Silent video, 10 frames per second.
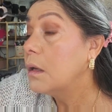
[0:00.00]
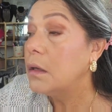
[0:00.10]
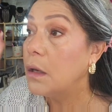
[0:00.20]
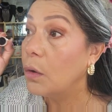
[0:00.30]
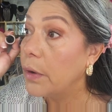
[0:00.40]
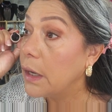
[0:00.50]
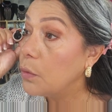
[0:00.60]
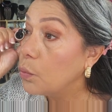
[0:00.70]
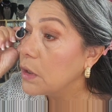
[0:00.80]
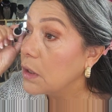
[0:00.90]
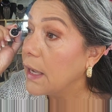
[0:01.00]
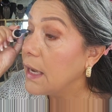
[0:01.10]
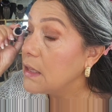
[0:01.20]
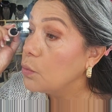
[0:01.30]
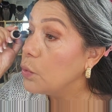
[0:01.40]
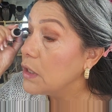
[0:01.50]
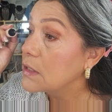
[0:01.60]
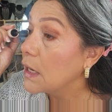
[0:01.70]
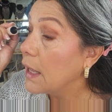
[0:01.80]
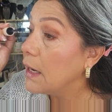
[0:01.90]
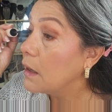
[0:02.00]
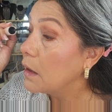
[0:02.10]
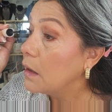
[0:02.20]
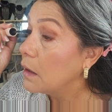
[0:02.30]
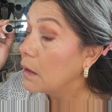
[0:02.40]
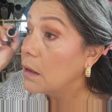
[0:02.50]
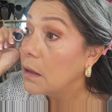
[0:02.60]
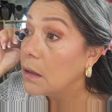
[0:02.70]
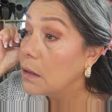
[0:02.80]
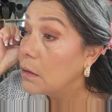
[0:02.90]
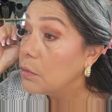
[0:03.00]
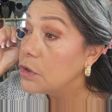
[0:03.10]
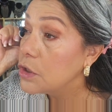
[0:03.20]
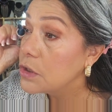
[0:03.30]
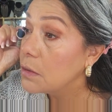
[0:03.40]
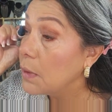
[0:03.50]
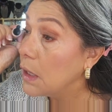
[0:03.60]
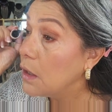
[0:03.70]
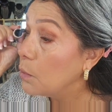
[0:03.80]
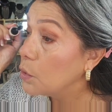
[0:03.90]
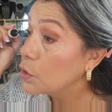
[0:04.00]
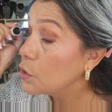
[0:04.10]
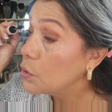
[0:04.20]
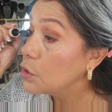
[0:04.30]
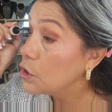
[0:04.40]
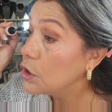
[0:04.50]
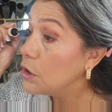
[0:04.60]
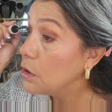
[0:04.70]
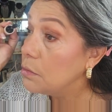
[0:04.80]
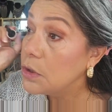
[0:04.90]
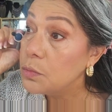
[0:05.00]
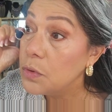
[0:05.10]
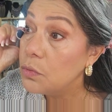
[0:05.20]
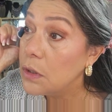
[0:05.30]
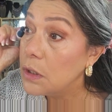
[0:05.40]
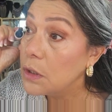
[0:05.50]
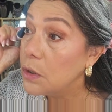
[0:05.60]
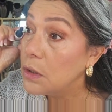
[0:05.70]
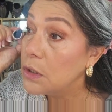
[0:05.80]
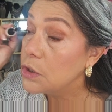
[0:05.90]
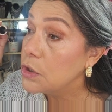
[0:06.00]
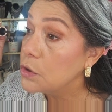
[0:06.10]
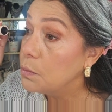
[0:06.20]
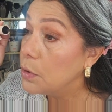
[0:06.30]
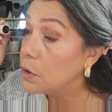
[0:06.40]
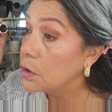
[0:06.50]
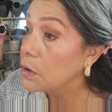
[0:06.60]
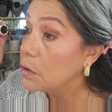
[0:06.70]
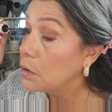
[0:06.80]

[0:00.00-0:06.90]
8 weeks later when she's available. So she must be really good that she's booked.